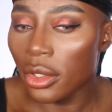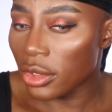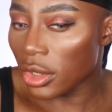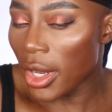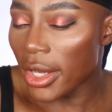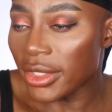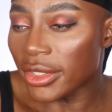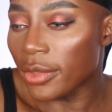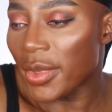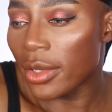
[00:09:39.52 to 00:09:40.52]
So guys, I
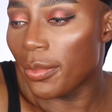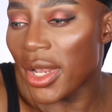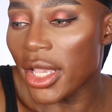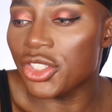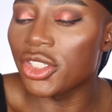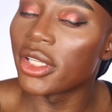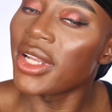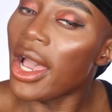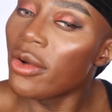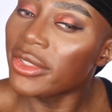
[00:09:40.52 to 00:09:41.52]
did my complexion.
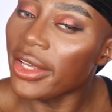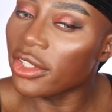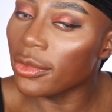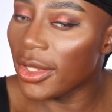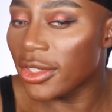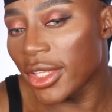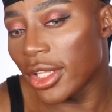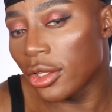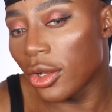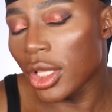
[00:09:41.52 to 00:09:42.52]
How nice is my
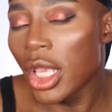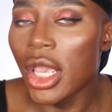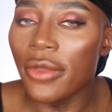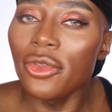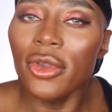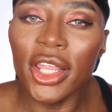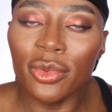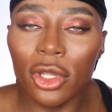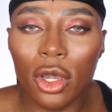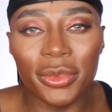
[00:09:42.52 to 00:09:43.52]
skin look? If you guys
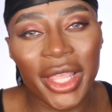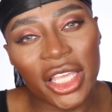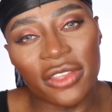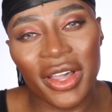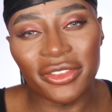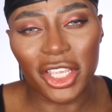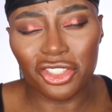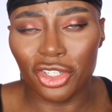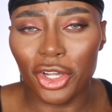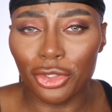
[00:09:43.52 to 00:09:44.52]
want an updated
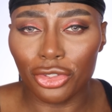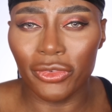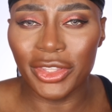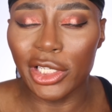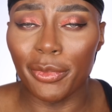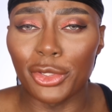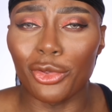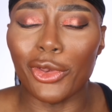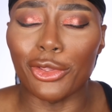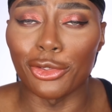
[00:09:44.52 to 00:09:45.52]
foundation and contour routine, I've been
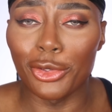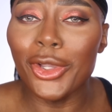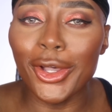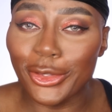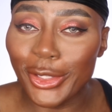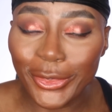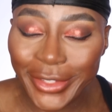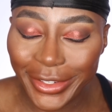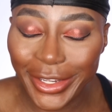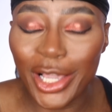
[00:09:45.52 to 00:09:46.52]
doing this new contour
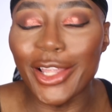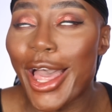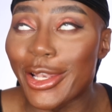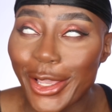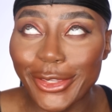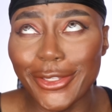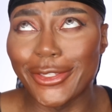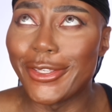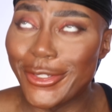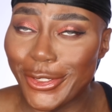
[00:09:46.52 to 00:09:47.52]
technique that I learned it
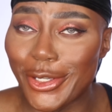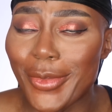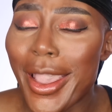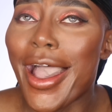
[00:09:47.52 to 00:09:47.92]
on YouTube.